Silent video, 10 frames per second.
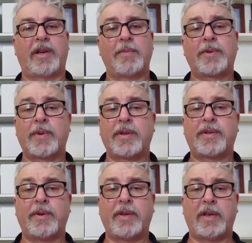It comes with a
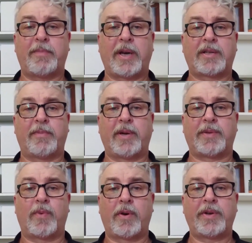two-year
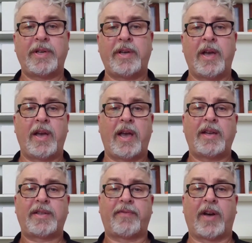back-to-base warranty
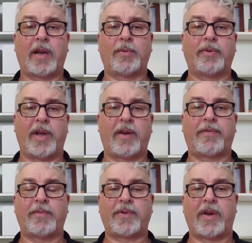and is available now
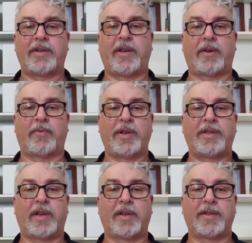from DrayTek
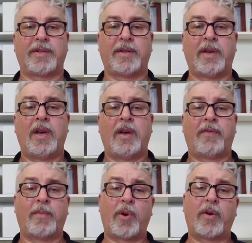resellers.
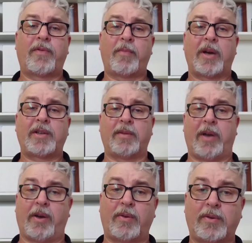For more information
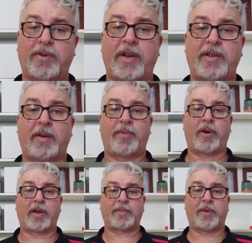about all DrayTek
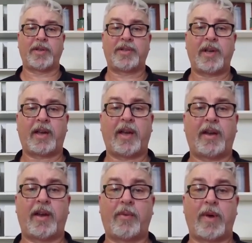products, please check
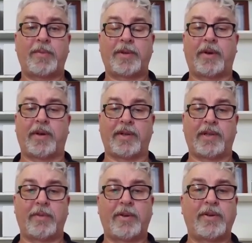out our website at
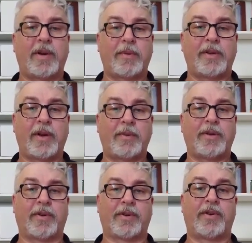
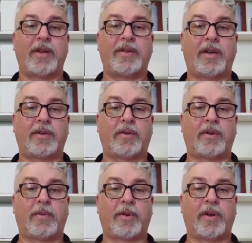
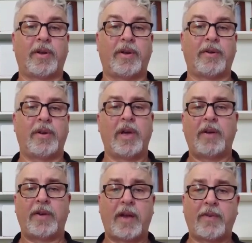www.draytek.com.au.
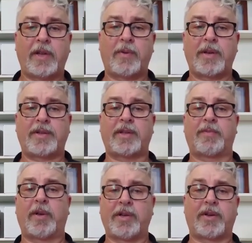If you have any
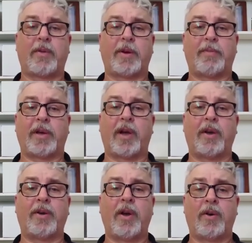questions, please comment
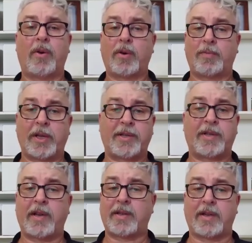below or please
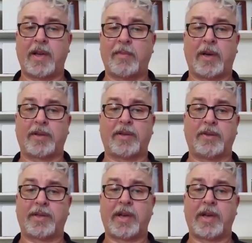send us an email to